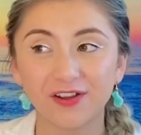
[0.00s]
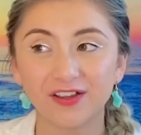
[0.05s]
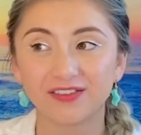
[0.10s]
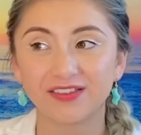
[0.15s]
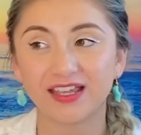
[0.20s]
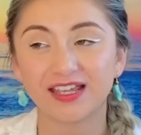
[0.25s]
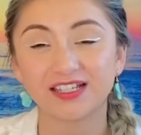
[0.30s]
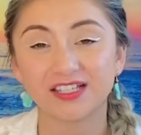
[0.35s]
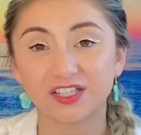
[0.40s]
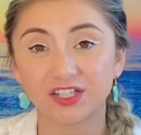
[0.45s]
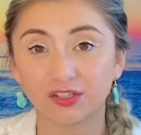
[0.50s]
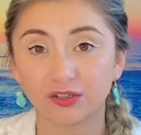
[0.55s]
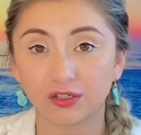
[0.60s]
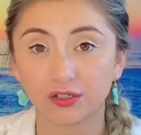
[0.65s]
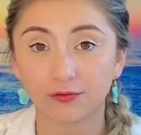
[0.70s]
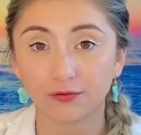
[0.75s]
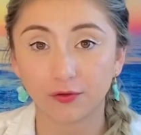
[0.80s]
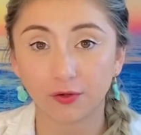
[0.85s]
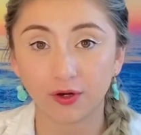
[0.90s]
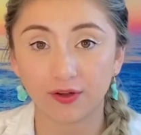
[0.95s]
things to
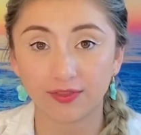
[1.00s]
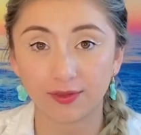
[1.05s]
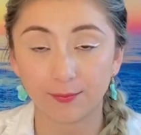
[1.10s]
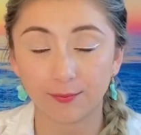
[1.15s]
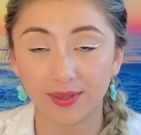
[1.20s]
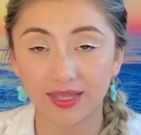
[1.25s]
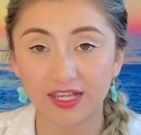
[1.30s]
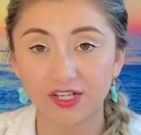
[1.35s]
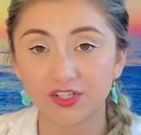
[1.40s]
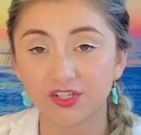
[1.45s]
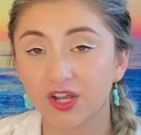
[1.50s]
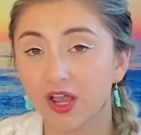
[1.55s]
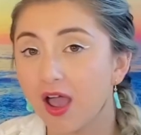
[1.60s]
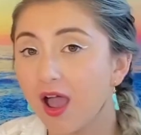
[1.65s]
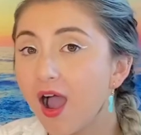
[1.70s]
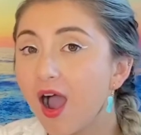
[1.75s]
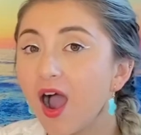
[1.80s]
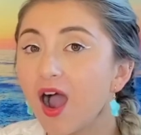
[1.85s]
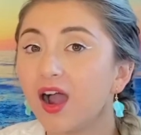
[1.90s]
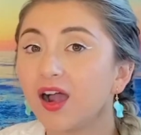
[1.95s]
look for on the beach
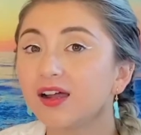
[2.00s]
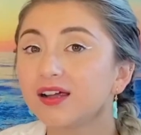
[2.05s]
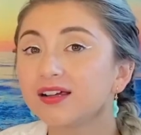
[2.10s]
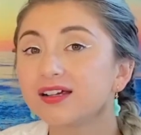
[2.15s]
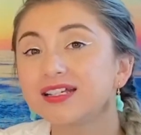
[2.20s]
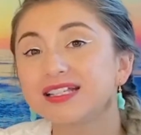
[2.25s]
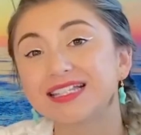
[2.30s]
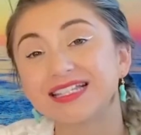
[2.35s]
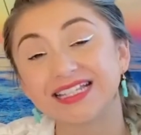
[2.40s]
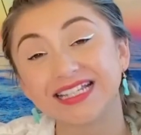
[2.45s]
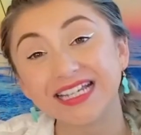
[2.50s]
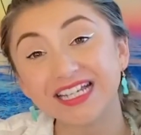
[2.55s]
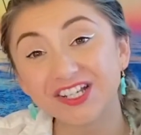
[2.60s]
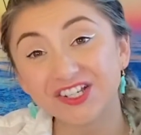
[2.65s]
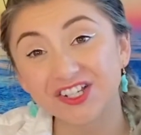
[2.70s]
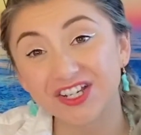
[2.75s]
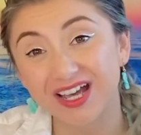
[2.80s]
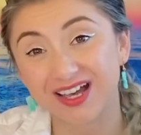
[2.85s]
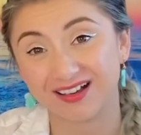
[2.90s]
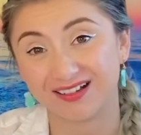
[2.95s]
are
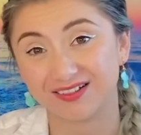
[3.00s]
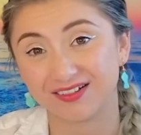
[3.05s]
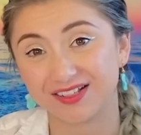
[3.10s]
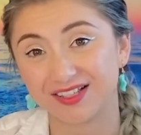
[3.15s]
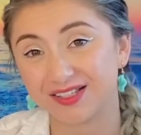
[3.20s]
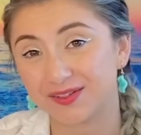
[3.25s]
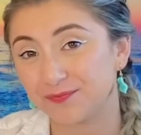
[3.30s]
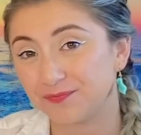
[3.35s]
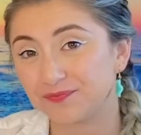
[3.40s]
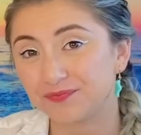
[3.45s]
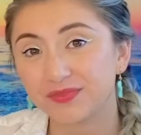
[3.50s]
seashells.